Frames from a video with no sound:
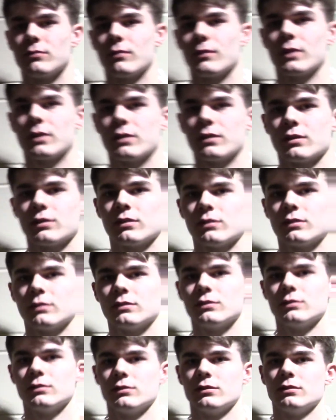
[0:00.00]

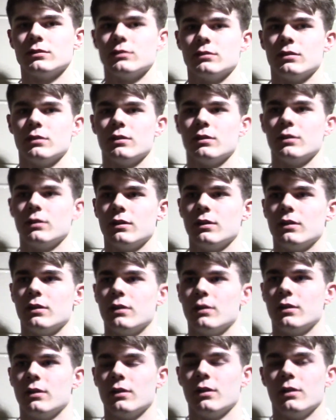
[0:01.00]

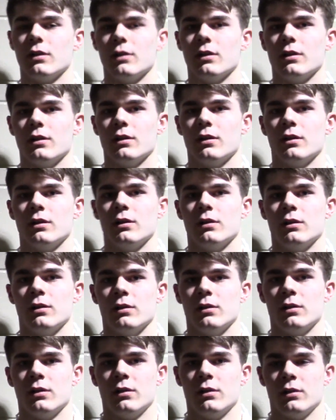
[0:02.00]

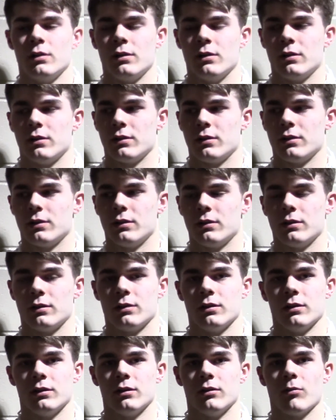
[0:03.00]

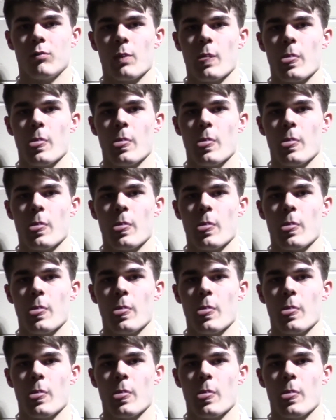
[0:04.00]
The person shown says nothing.